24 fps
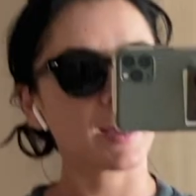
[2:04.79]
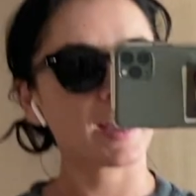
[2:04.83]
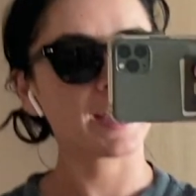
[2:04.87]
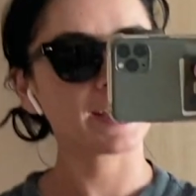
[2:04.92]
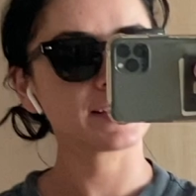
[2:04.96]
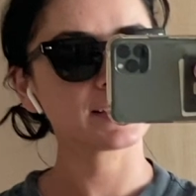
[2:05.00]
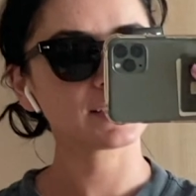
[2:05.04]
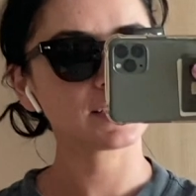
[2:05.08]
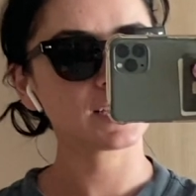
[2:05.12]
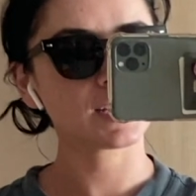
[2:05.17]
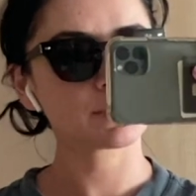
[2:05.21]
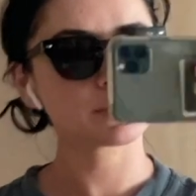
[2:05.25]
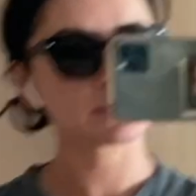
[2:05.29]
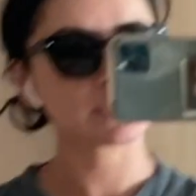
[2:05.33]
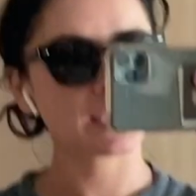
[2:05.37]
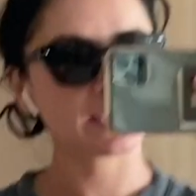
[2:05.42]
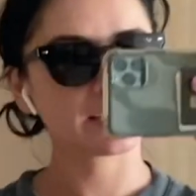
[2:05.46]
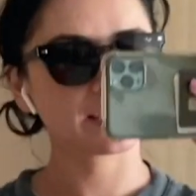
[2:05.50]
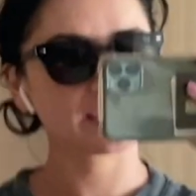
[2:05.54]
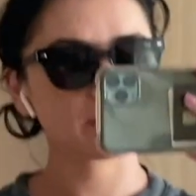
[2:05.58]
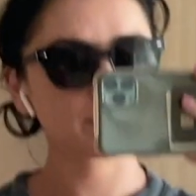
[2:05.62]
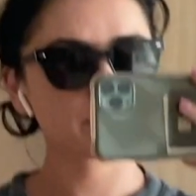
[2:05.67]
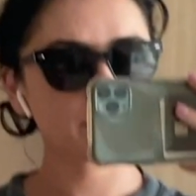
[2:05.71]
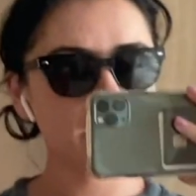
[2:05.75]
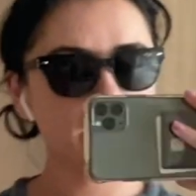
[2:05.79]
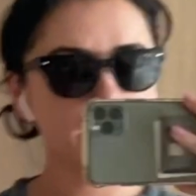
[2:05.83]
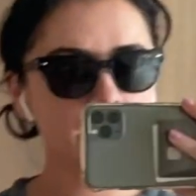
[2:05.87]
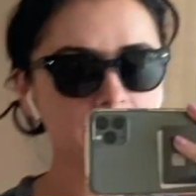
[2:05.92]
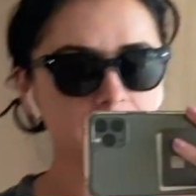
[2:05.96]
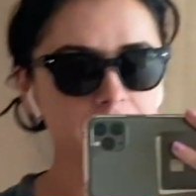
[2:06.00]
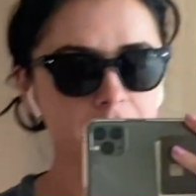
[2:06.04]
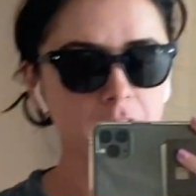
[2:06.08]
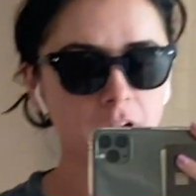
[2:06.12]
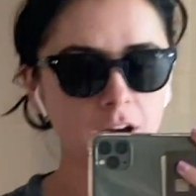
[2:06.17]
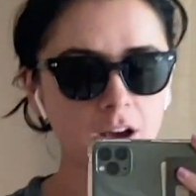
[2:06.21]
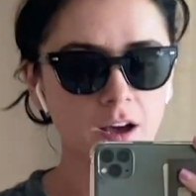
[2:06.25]
I ended up taking
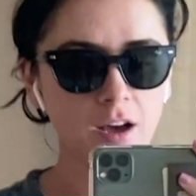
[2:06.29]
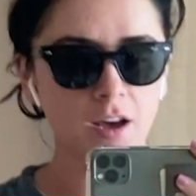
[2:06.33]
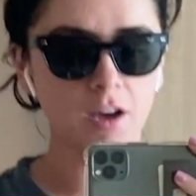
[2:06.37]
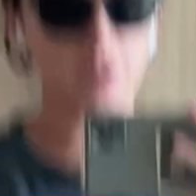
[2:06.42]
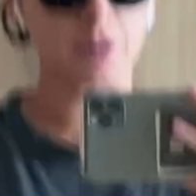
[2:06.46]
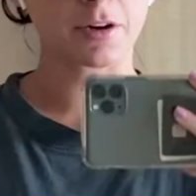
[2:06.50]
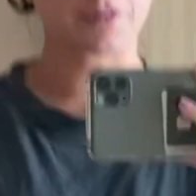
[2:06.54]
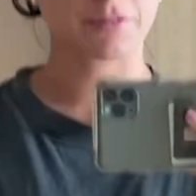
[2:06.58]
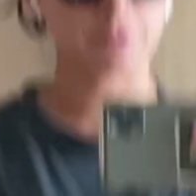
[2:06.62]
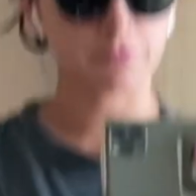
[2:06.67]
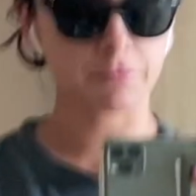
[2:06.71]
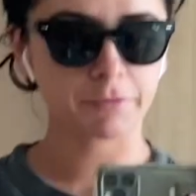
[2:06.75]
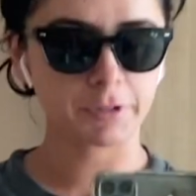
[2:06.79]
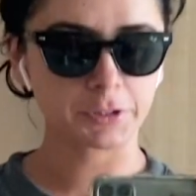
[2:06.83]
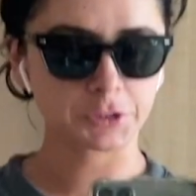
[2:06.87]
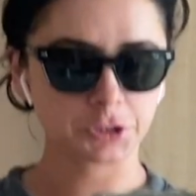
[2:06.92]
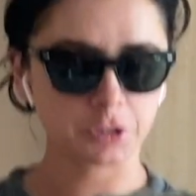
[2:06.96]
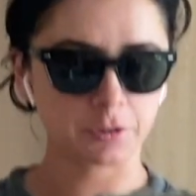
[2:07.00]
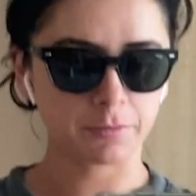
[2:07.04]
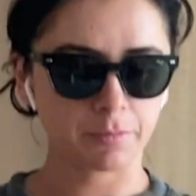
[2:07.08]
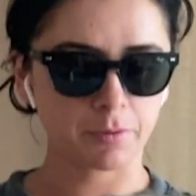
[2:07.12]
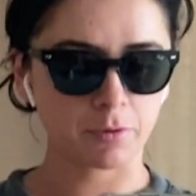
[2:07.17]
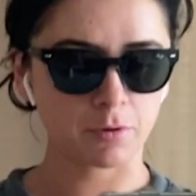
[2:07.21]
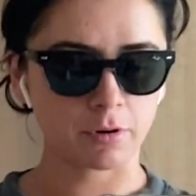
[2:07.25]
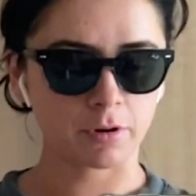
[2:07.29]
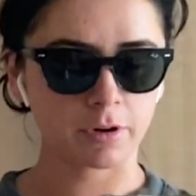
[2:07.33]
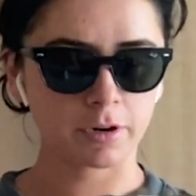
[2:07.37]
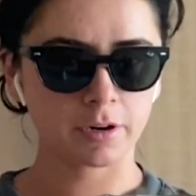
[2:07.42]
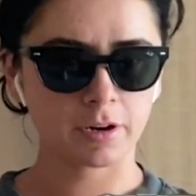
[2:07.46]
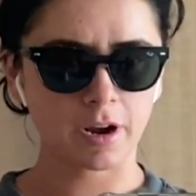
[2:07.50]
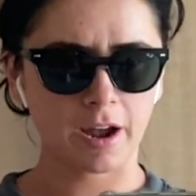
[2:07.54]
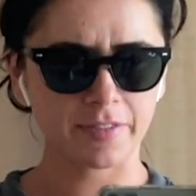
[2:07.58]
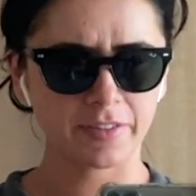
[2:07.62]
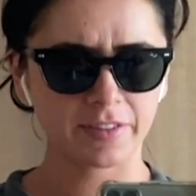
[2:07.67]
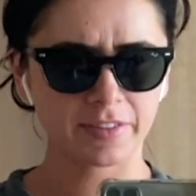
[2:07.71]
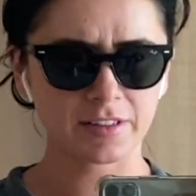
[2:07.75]
my uh, Rich or Poor,
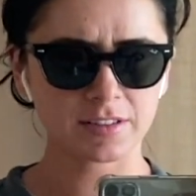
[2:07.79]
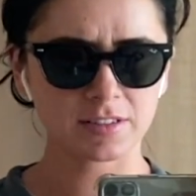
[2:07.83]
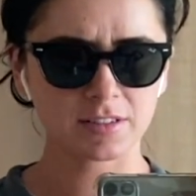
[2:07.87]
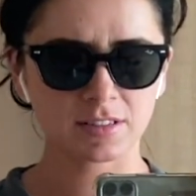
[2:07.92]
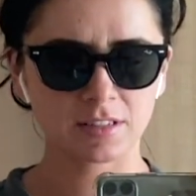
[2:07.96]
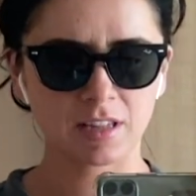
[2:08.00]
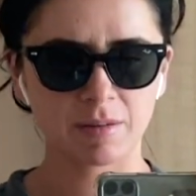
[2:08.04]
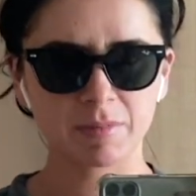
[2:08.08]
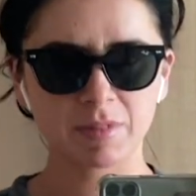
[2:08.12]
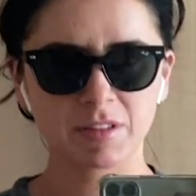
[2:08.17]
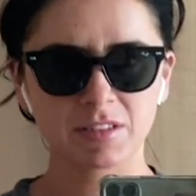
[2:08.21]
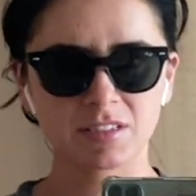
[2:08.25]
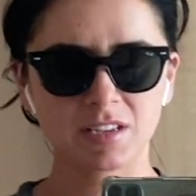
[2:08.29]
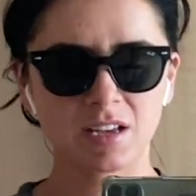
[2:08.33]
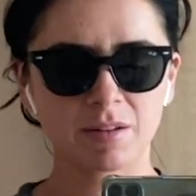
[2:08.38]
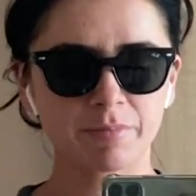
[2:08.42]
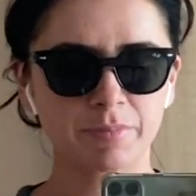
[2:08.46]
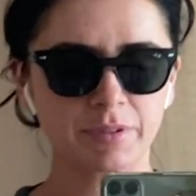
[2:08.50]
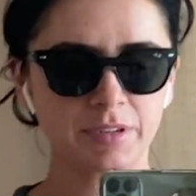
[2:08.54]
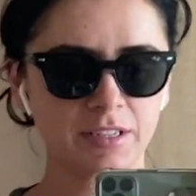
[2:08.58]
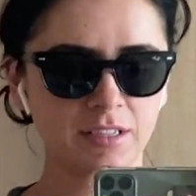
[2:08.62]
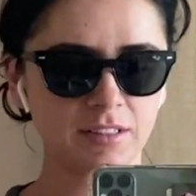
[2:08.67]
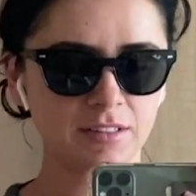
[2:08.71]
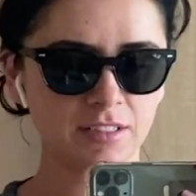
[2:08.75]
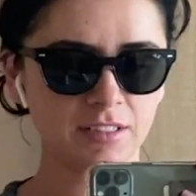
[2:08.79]
I think that's the name of this company,